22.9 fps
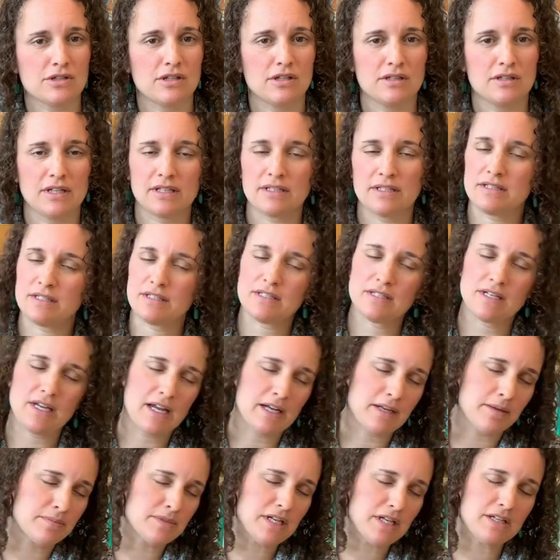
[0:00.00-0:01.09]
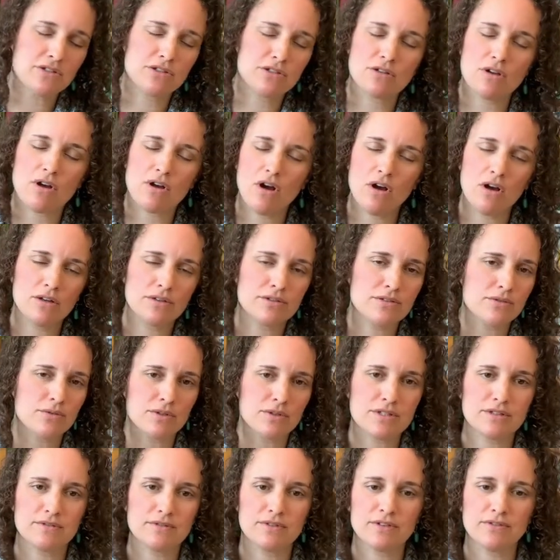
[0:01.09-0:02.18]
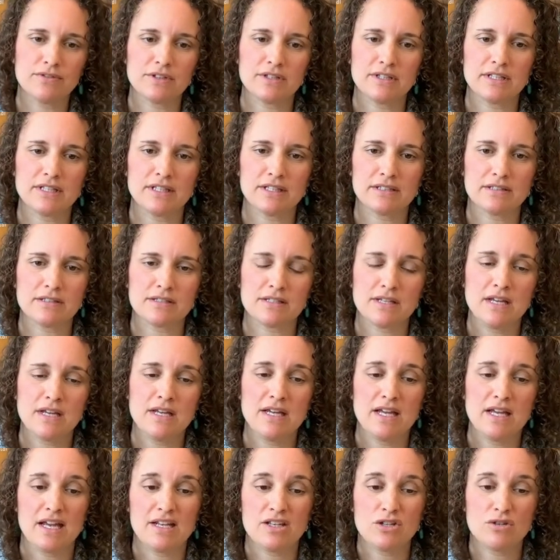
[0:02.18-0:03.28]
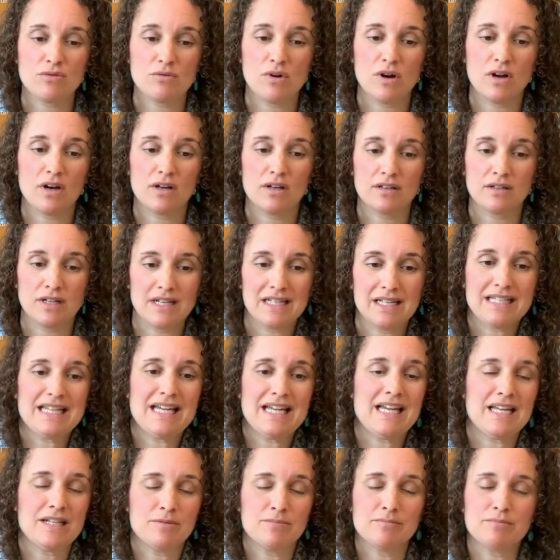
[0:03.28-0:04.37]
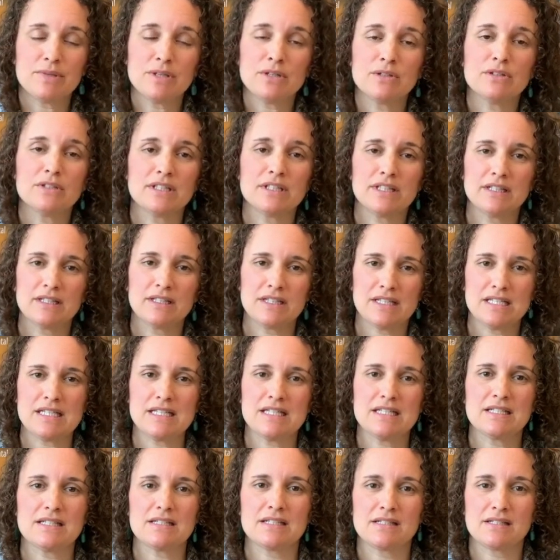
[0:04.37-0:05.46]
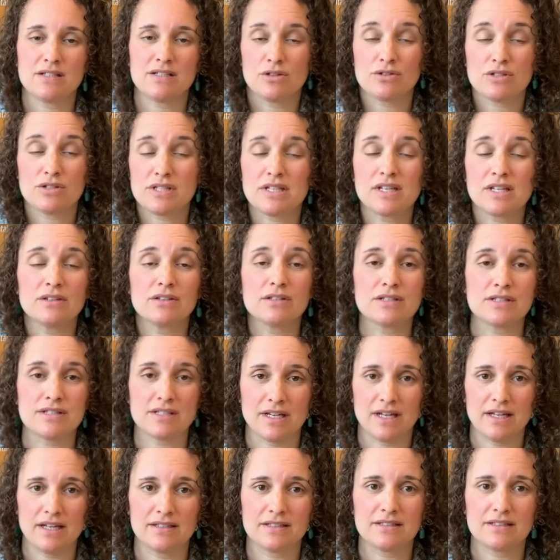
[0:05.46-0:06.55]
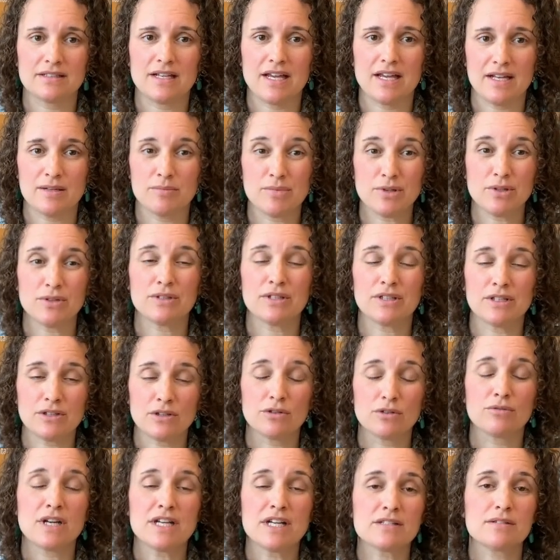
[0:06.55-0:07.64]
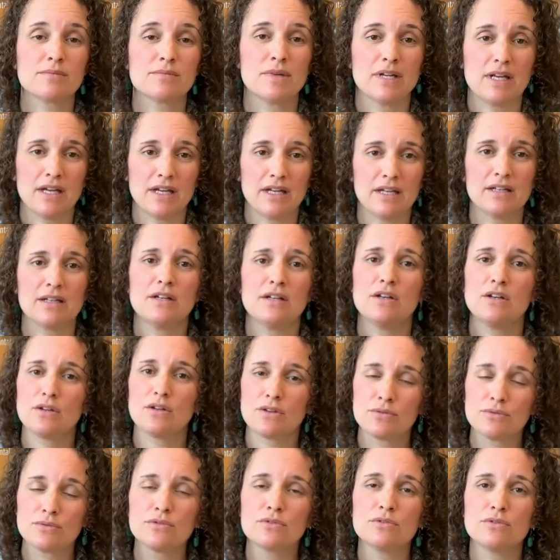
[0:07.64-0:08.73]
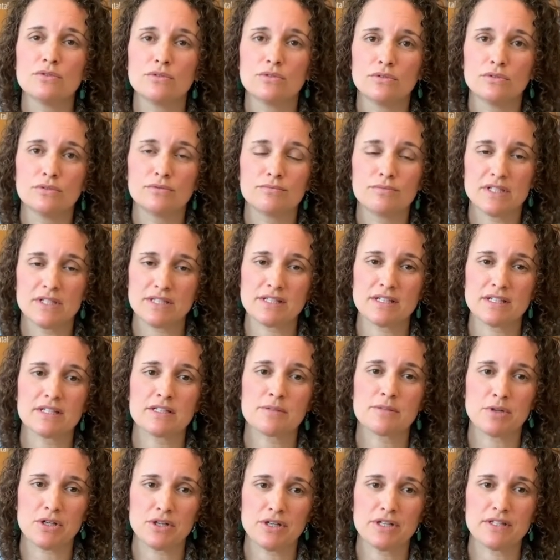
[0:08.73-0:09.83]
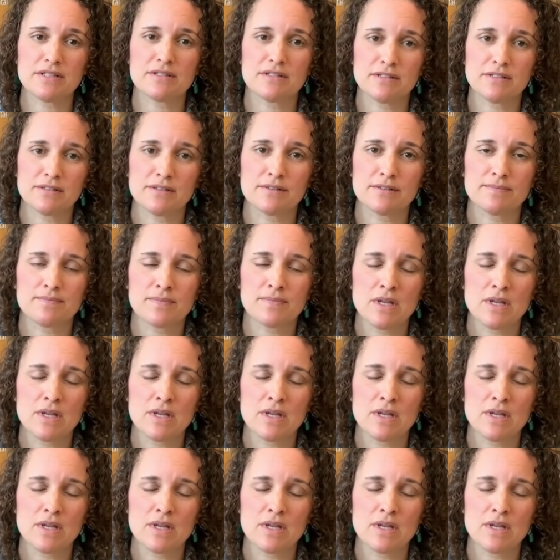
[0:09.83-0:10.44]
connected to adaptation, all sorts of different things. And you are, again, building your skill set and building your resume through these experiences.